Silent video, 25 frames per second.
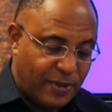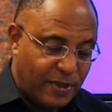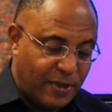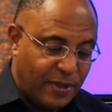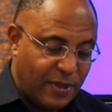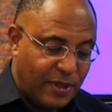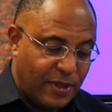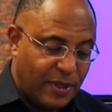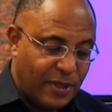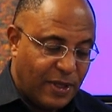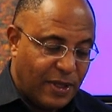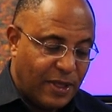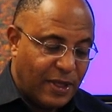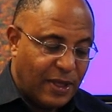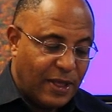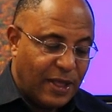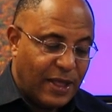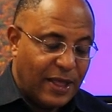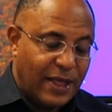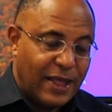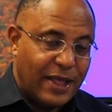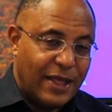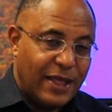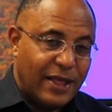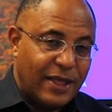
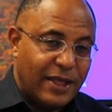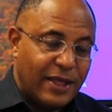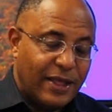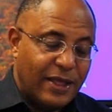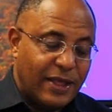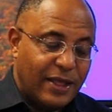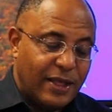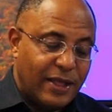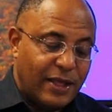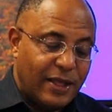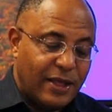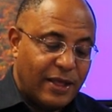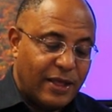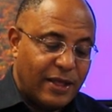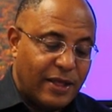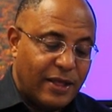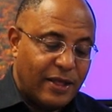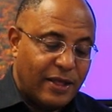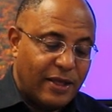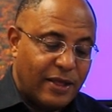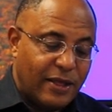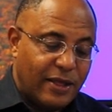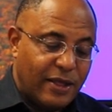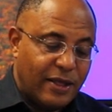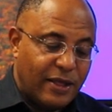
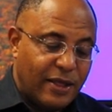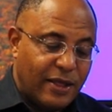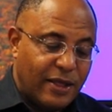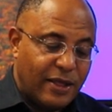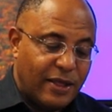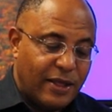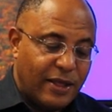(silence)